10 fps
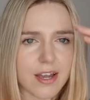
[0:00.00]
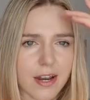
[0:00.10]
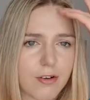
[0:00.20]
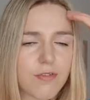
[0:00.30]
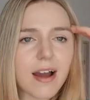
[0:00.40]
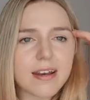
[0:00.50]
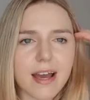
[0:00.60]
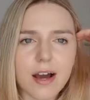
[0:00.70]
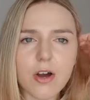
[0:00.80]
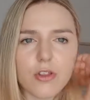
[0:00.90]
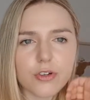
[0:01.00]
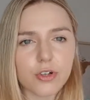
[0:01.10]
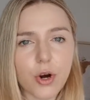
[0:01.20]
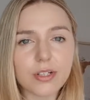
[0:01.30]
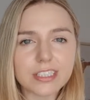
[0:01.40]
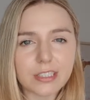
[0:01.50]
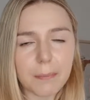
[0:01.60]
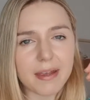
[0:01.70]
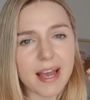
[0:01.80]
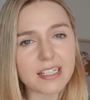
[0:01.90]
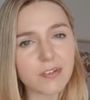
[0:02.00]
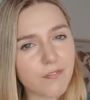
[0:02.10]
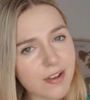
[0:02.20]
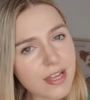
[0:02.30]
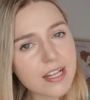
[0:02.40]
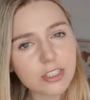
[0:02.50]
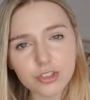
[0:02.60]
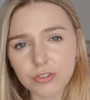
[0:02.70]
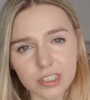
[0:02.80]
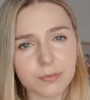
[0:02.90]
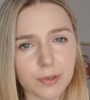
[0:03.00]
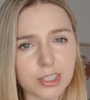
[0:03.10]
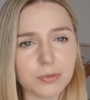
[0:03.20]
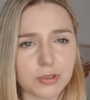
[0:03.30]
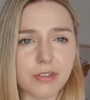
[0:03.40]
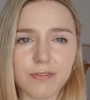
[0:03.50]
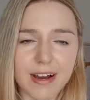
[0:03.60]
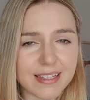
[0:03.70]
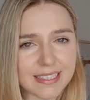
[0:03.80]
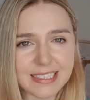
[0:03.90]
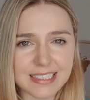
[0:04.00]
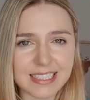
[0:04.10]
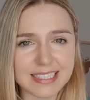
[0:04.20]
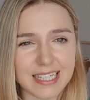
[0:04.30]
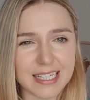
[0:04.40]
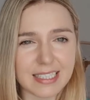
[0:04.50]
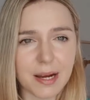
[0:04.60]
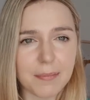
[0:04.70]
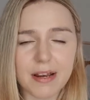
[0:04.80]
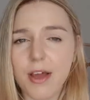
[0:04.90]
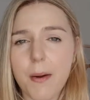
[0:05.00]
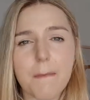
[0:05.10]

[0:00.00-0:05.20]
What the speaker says: Now, right now, the goal is to be as fit and strong as possible to fight this disease that is coming.